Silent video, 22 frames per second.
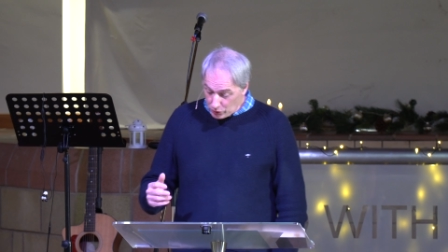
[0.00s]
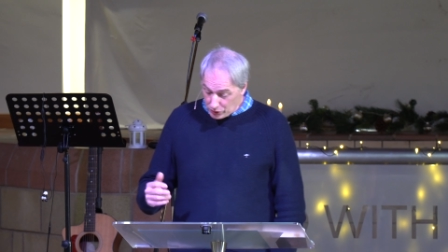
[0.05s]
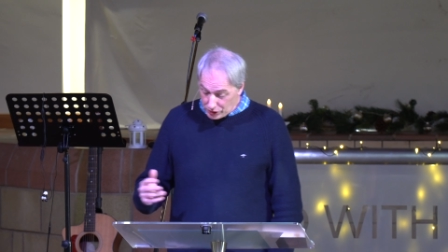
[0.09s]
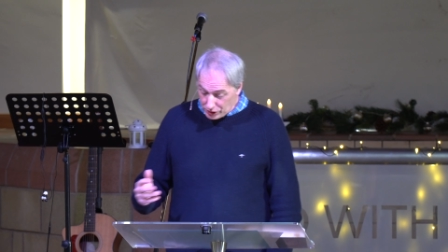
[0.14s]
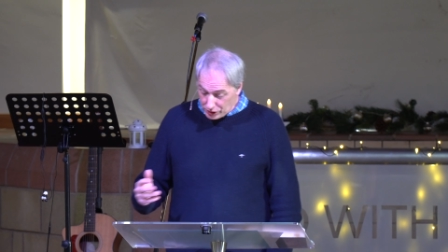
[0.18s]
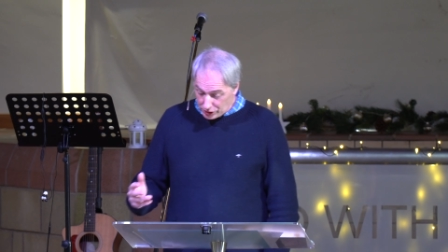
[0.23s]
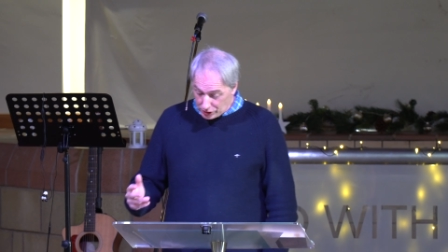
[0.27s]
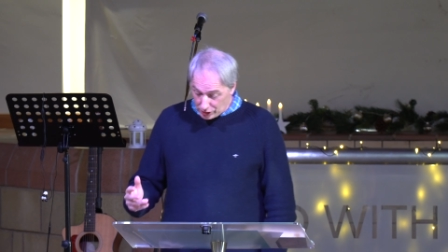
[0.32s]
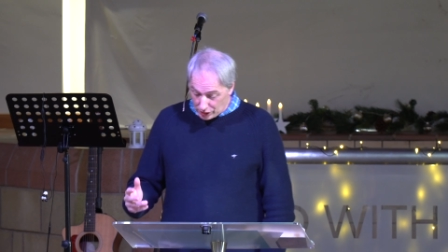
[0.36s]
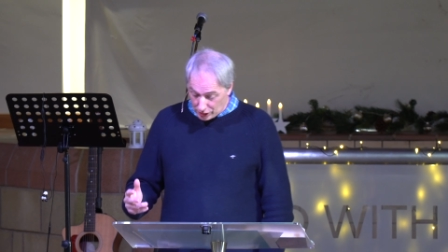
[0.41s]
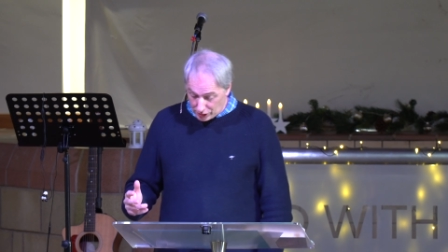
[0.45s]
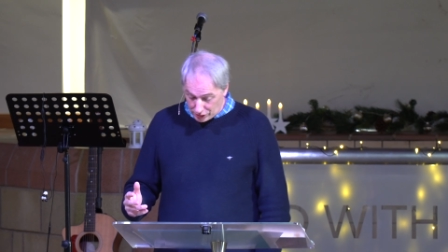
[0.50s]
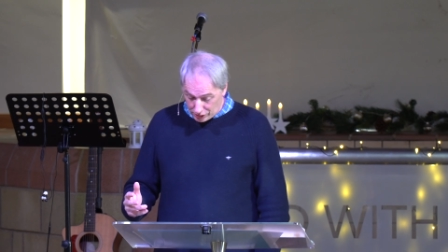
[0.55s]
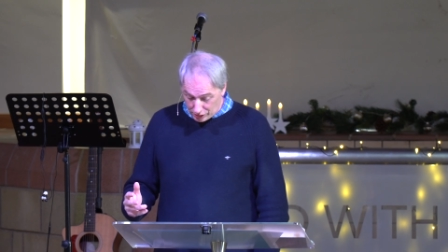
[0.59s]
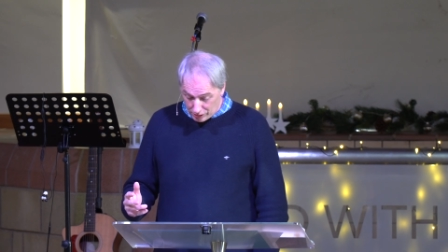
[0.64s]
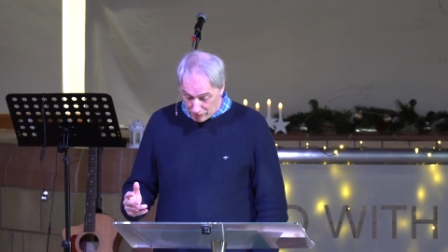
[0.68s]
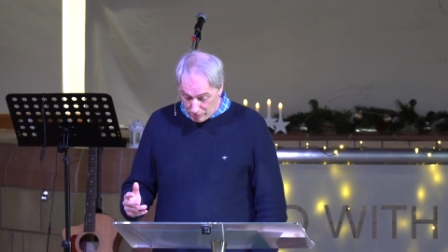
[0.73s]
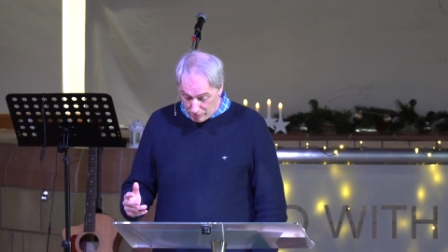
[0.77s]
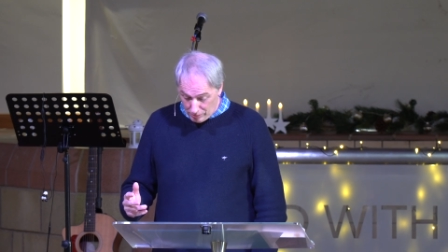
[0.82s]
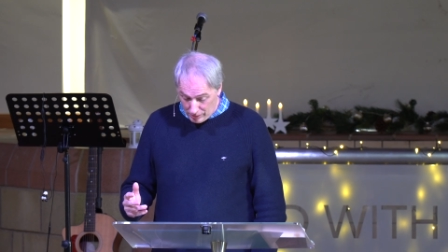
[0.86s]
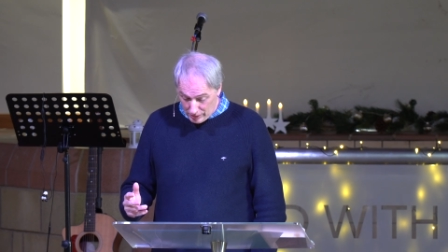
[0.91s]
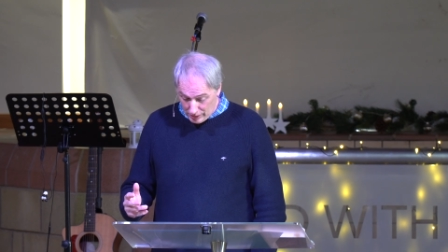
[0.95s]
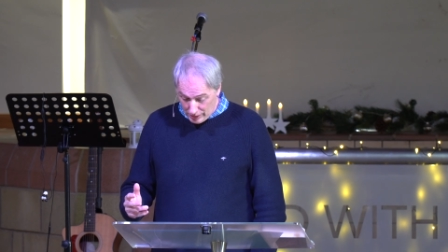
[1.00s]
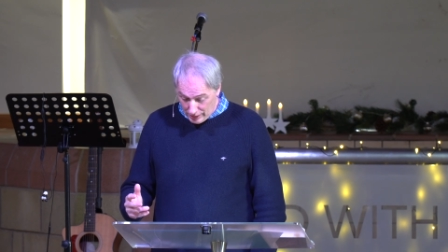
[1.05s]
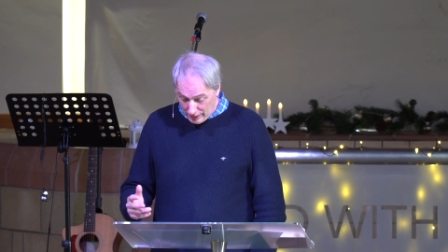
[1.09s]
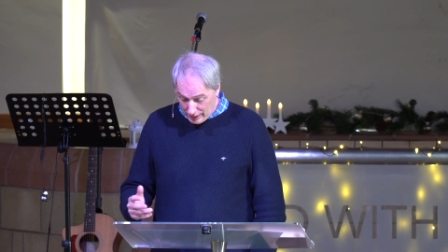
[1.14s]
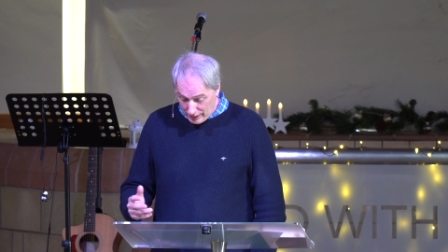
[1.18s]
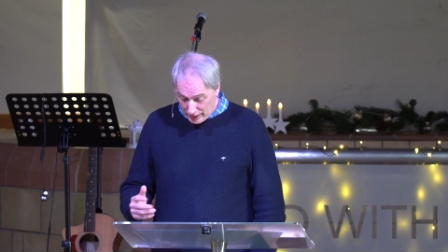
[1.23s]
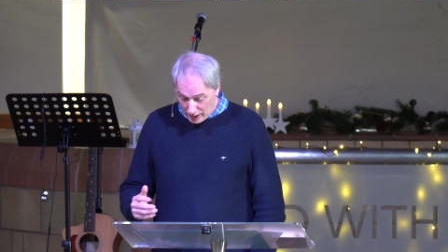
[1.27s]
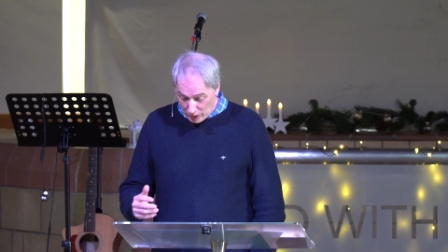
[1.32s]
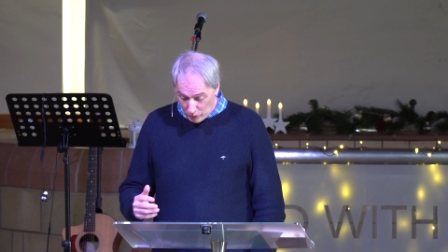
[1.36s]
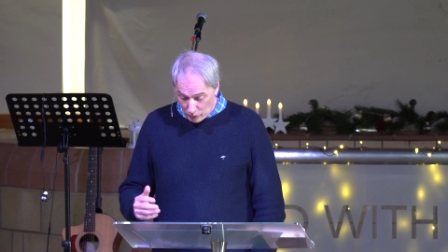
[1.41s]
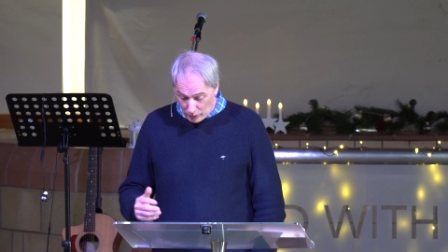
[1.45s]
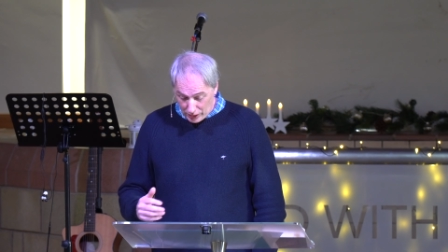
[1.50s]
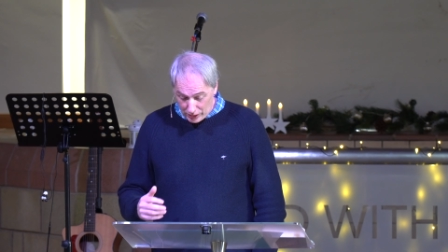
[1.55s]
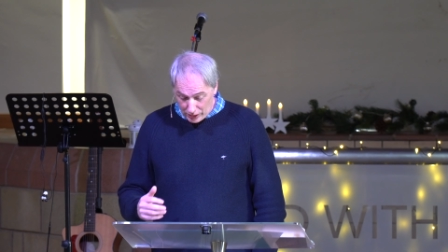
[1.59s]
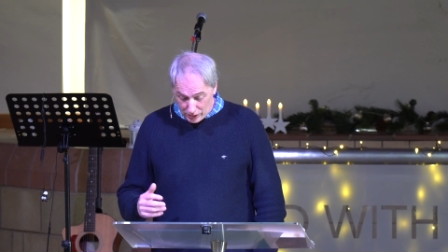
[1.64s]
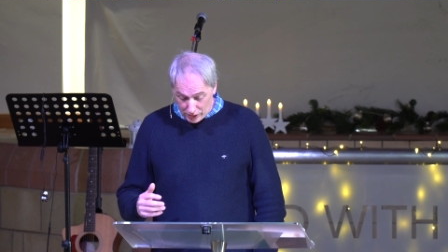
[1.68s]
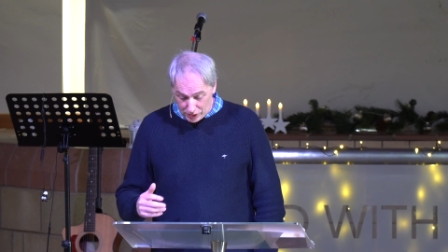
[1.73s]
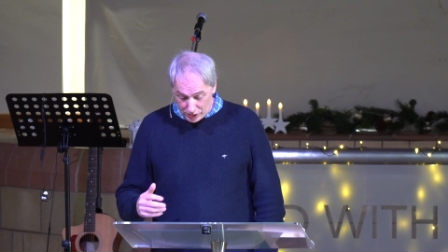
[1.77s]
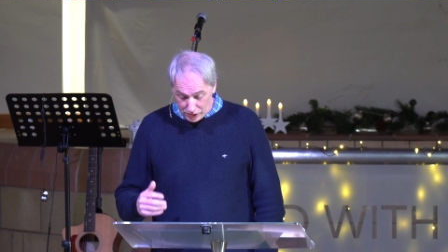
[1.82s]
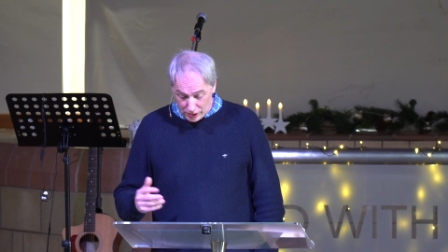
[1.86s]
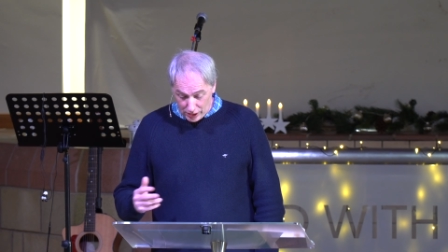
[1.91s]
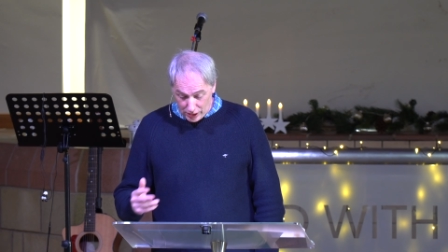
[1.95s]
was his custom, he went to
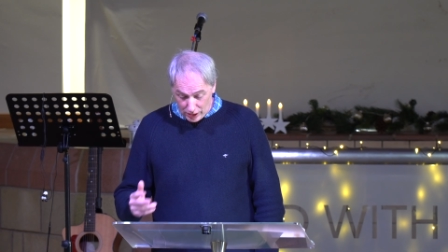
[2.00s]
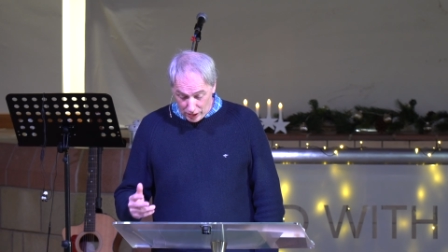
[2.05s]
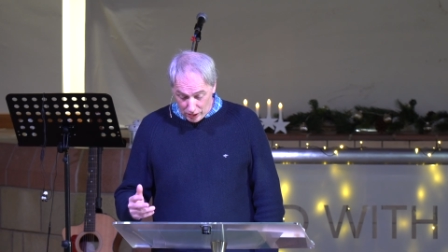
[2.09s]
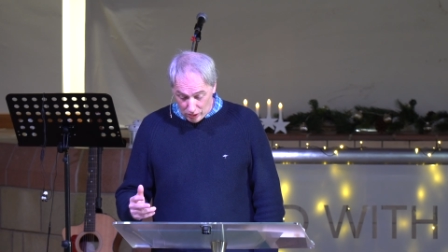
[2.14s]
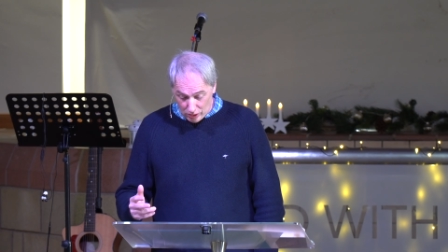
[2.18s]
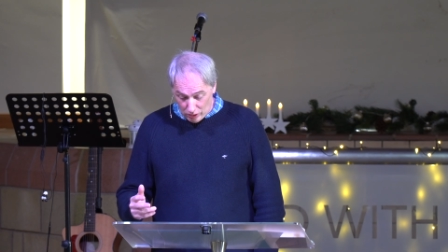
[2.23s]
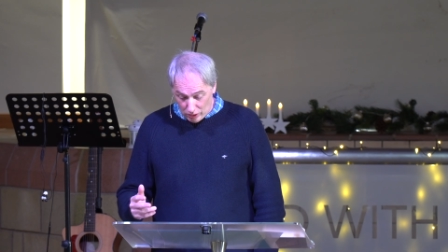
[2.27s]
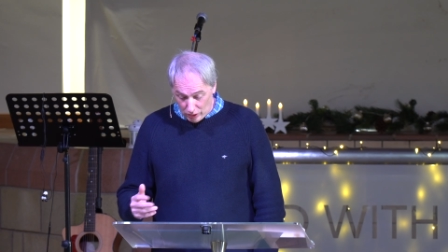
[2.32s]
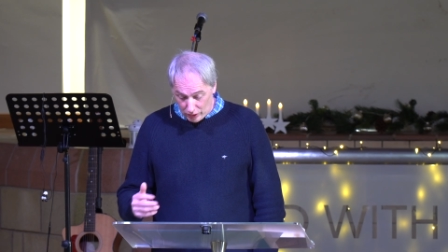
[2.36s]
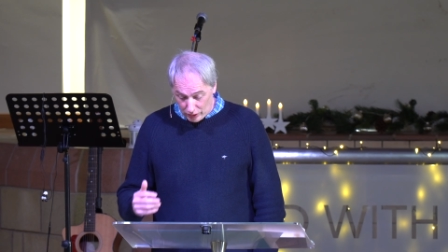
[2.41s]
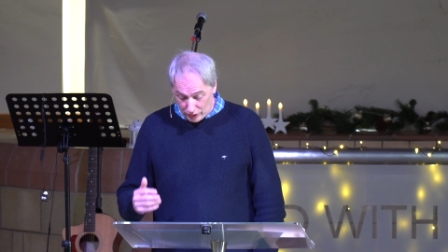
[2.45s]
the synagogue